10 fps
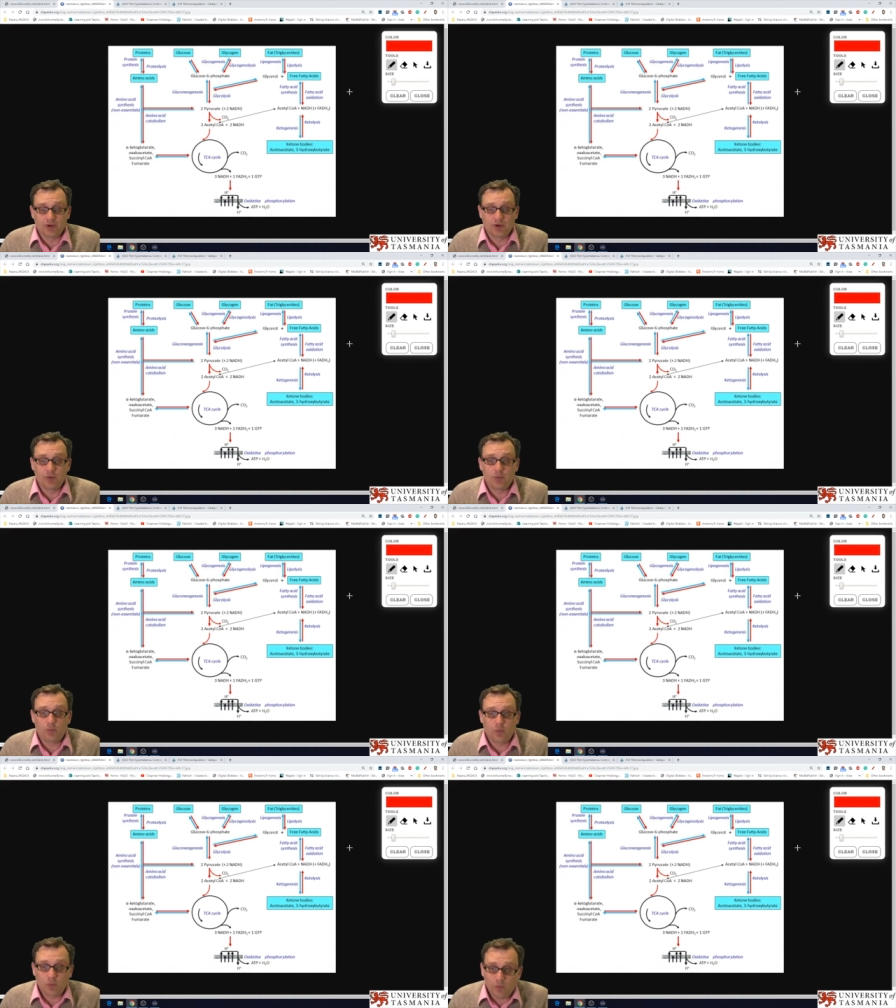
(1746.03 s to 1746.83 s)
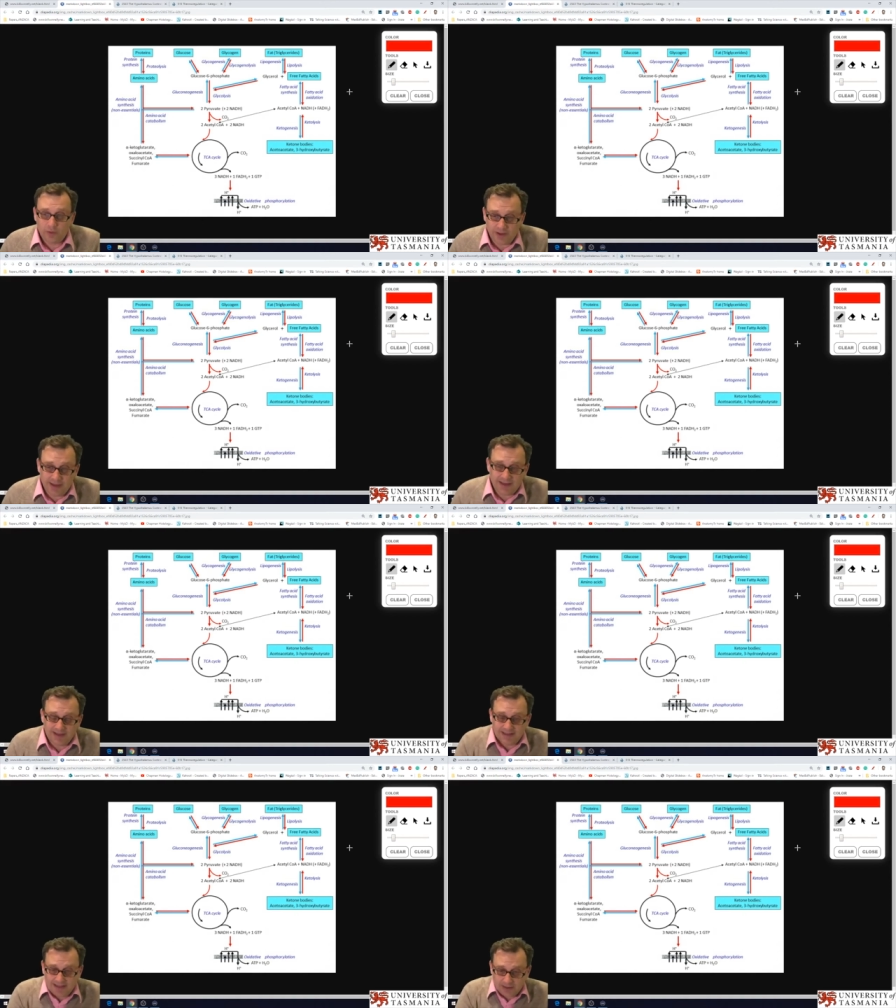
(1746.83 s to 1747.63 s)
So
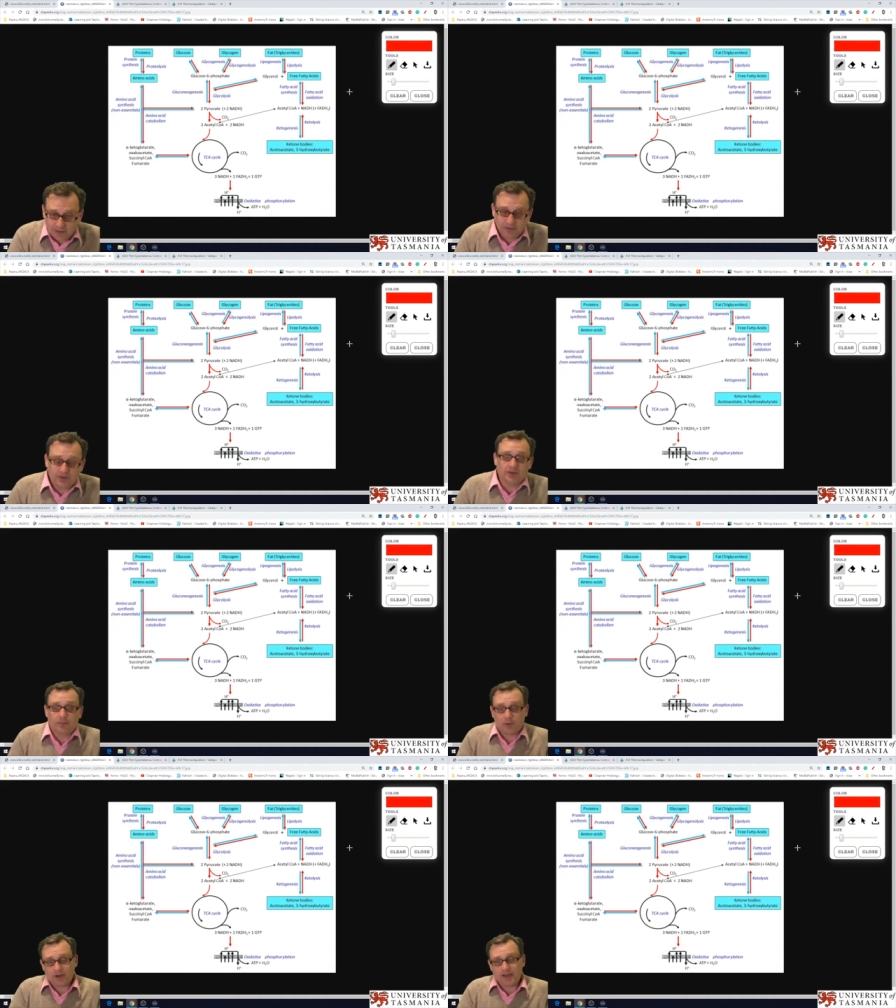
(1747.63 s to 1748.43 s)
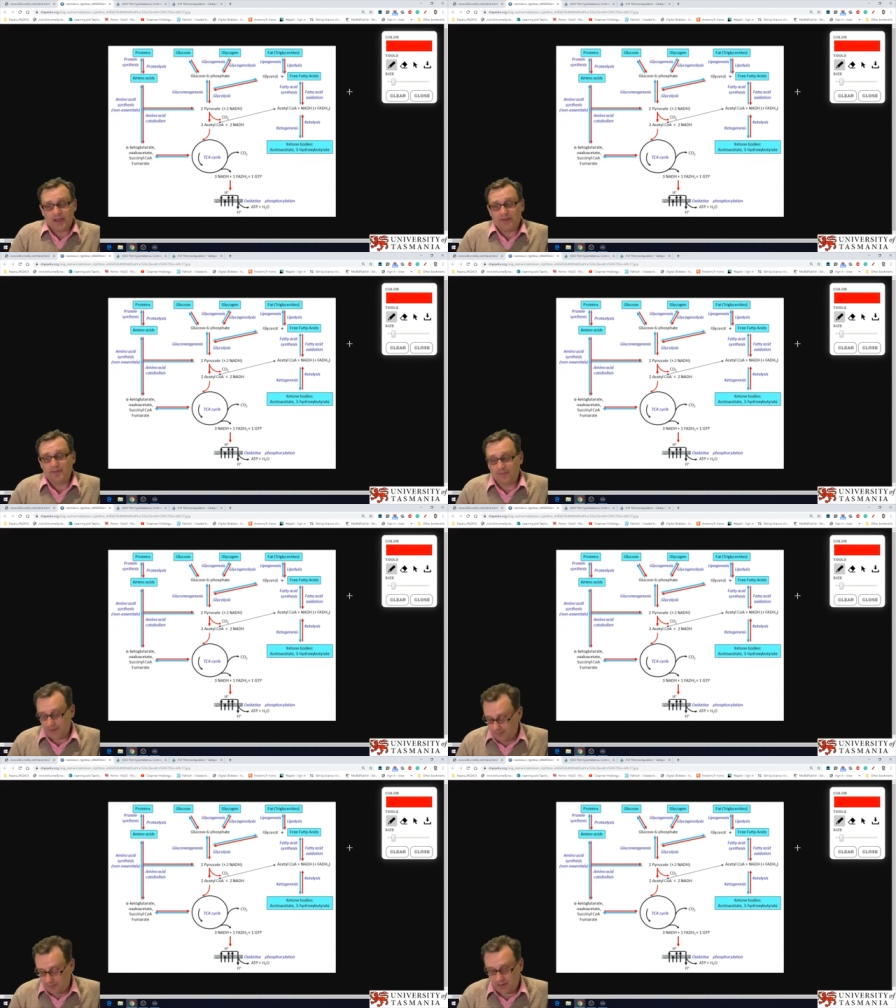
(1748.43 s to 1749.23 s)
the cells and the body
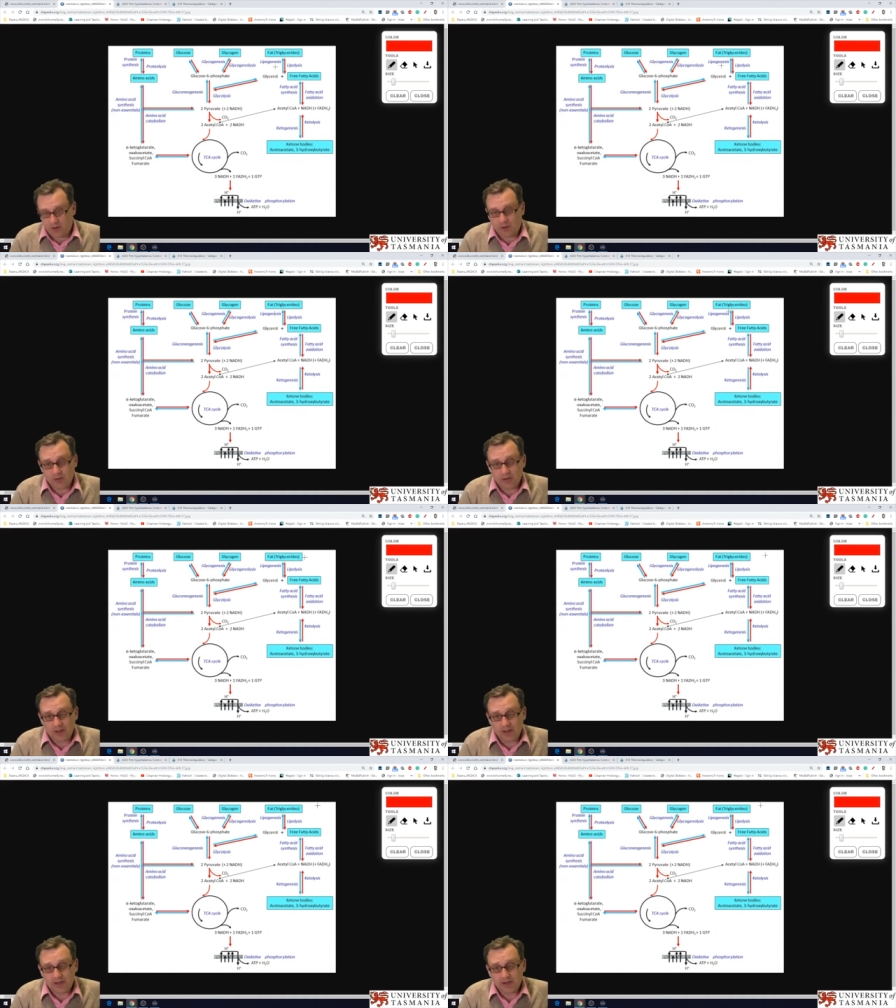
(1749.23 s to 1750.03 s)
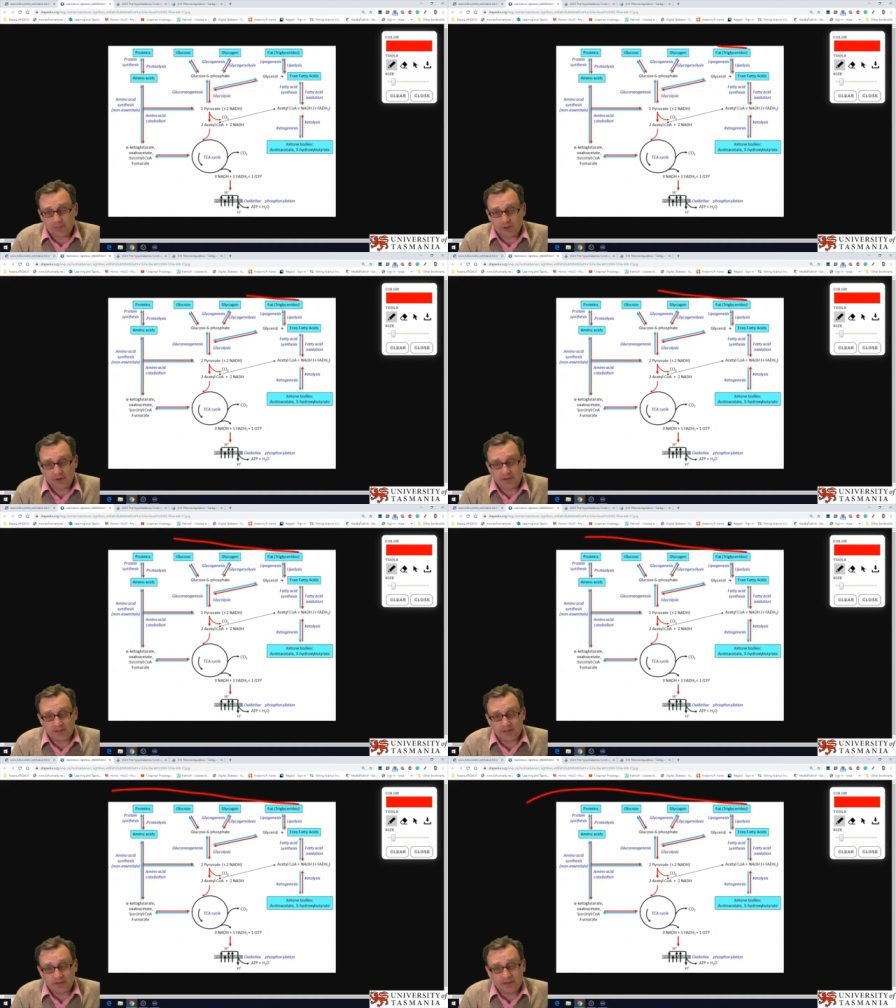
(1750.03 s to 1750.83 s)
have developed a whole collection of
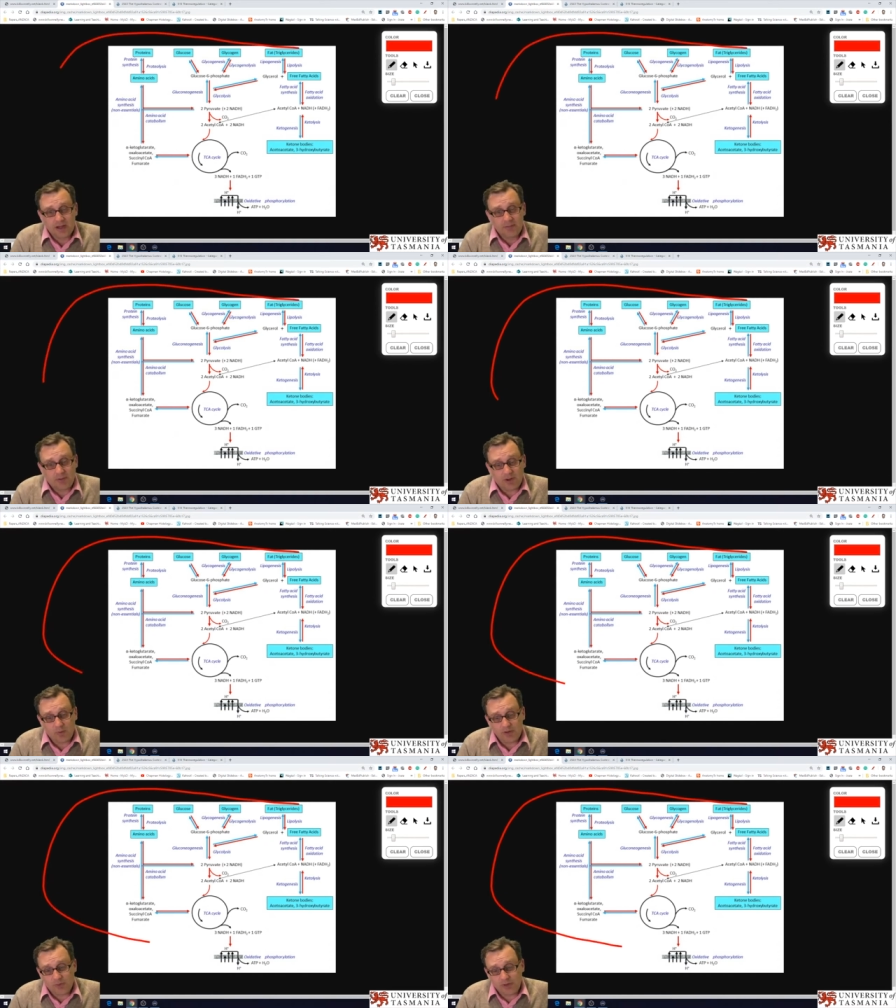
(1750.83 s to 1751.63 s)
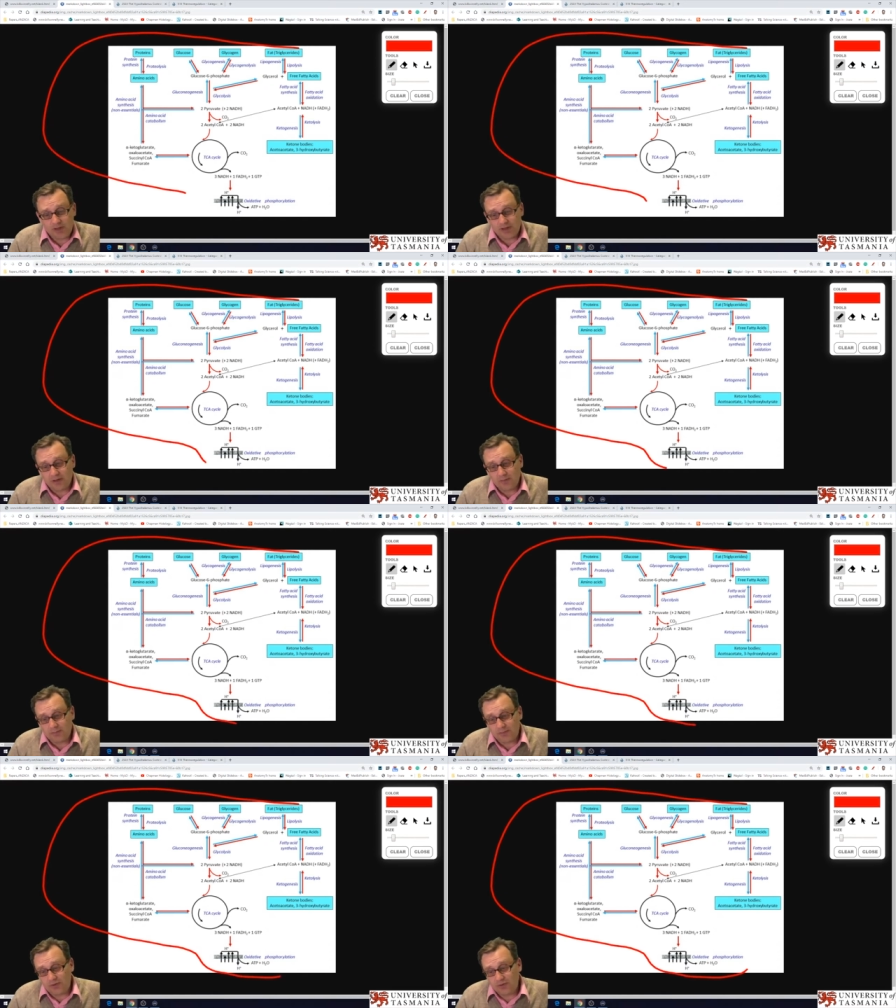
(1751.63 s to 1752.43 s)
processes by which we
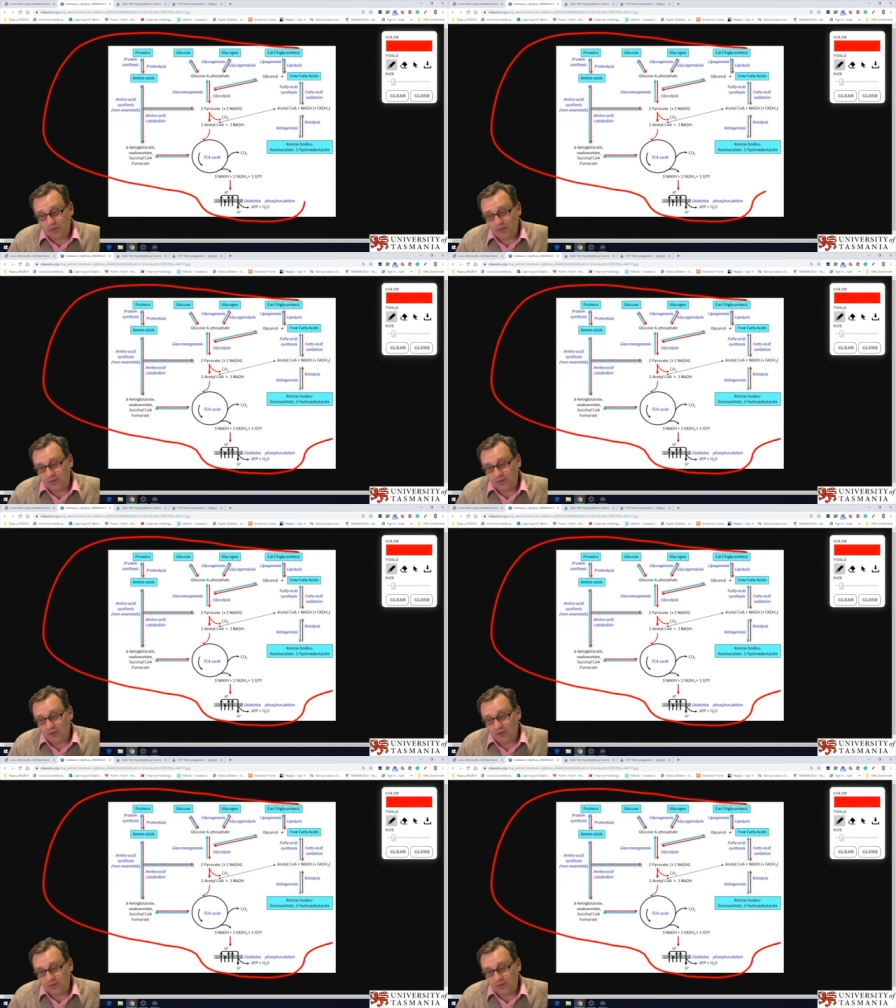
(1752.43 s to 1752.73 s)
can